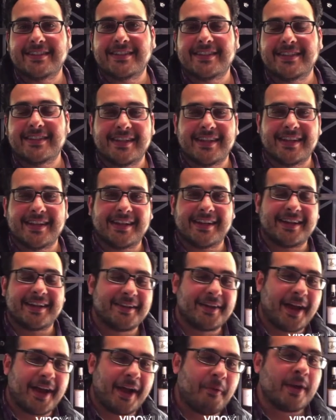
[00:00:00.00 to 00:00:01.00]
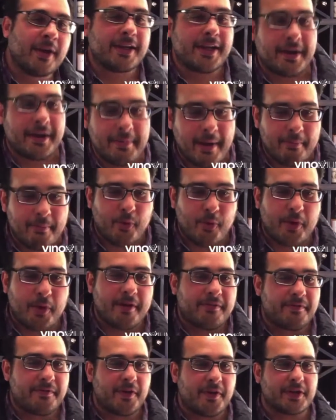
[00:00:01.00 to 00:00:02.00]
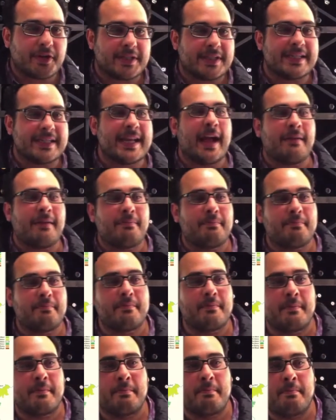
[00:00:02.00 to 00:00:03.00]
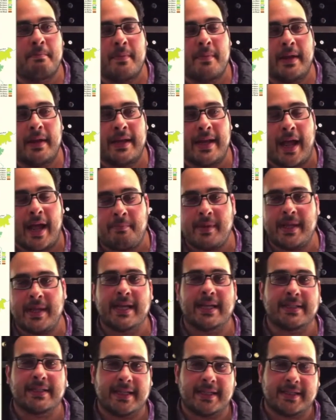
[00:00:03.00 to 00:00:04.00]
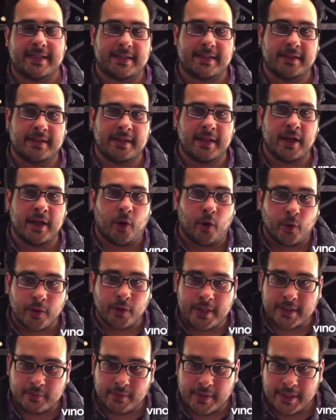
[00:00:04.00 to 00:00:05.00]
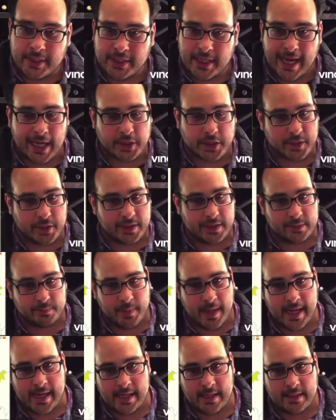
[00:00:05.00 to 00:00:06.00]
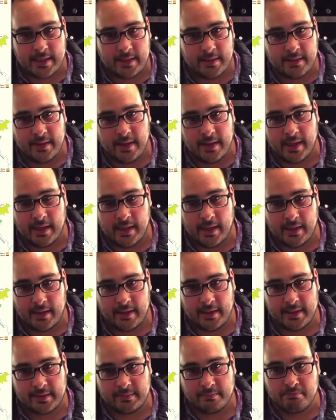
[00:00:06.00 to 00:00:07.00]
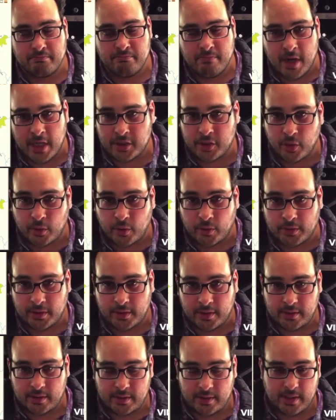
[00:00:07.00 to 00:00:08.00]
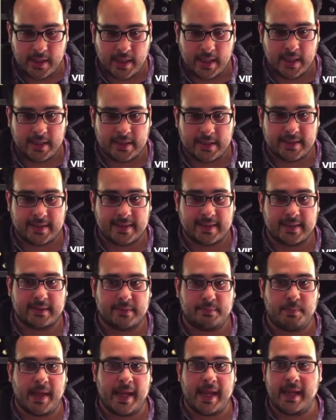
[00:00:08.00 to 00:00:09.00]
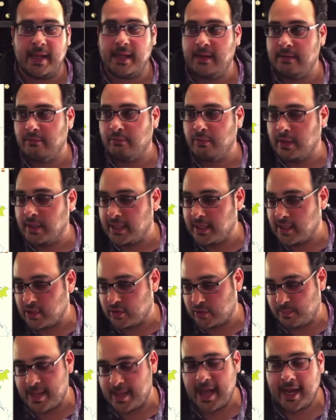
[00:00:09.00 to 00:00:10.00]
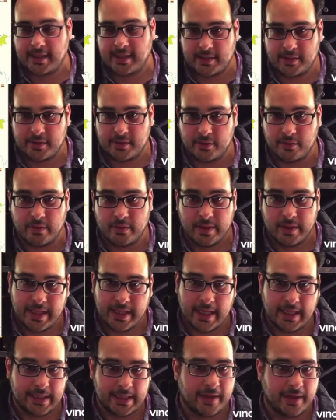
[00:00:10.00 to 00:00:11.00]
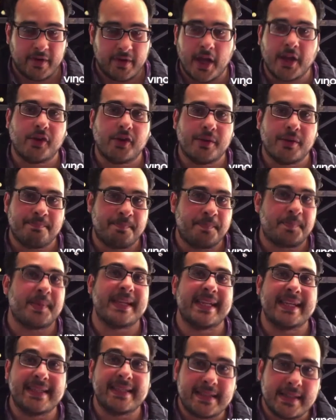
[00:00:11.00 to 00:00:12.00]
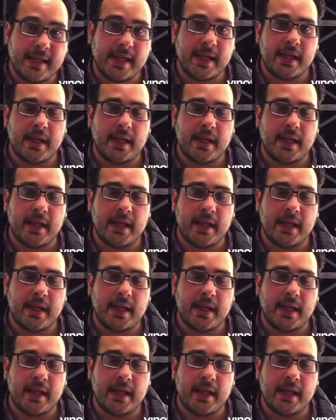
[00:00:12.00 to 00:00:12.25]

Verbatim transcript: uh, I want to talk about Bordeaux first, not not because it's the oldest region. Actually, Spain uh, is much older. Uh, Spain really goes back to 1100 BC.